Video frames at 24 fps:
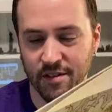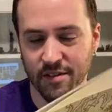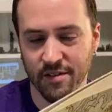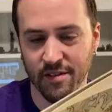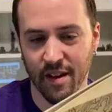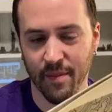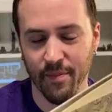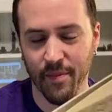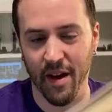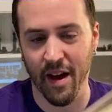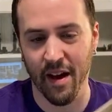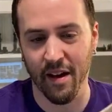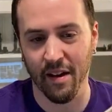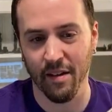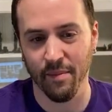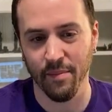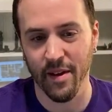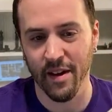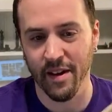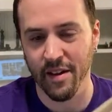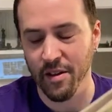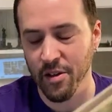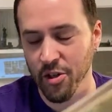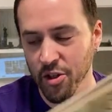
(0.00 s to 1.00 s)
I'm not
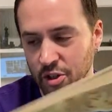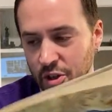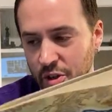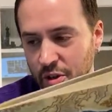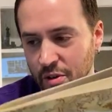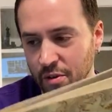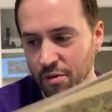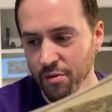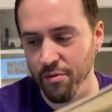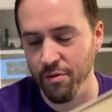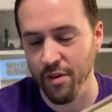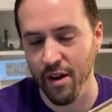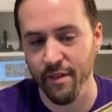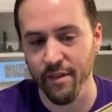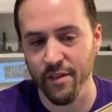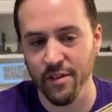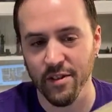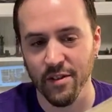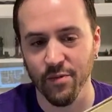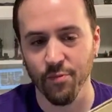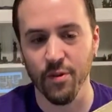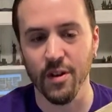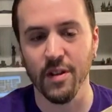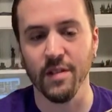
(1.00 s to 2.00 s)
going to show you,
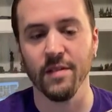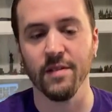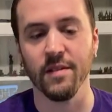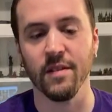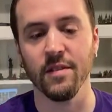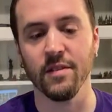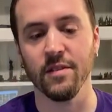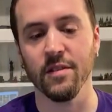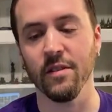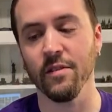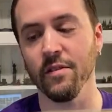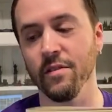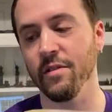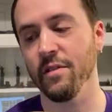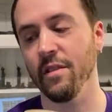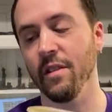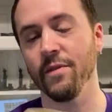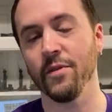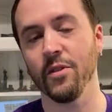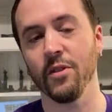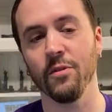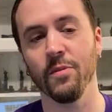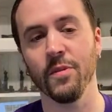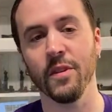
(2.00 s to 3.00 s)
obviously read this stuff
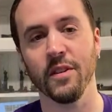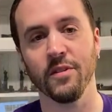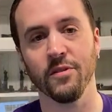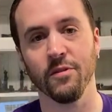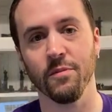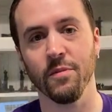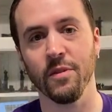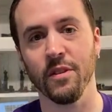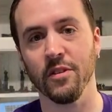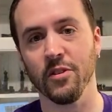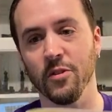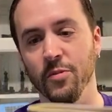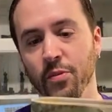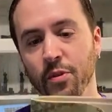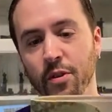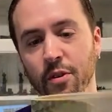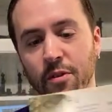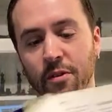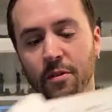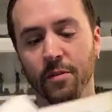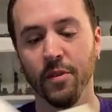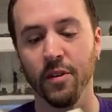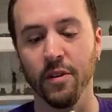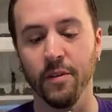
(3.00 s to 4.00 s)
to you because it would be a
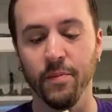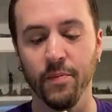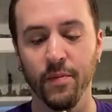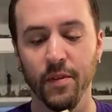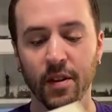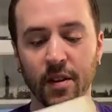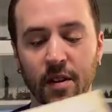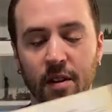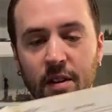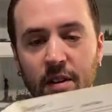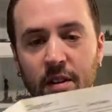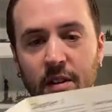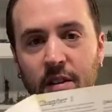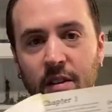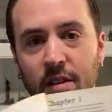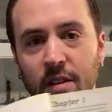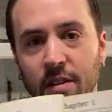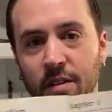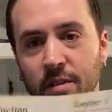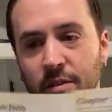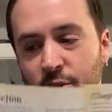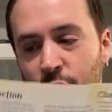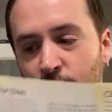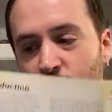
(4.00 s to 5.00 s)
spoiler, but
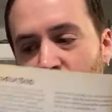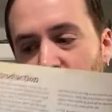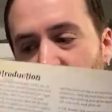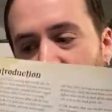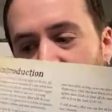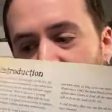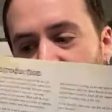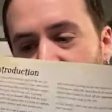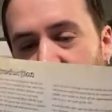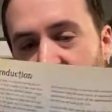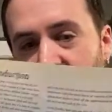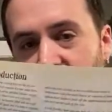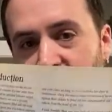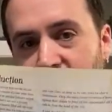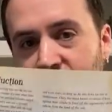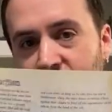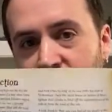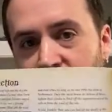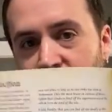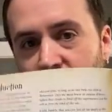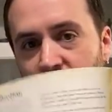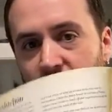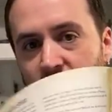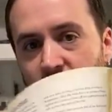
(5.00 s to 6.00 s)
there's quite a bit of text
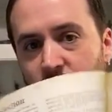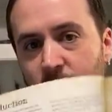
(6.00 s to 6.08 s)
in these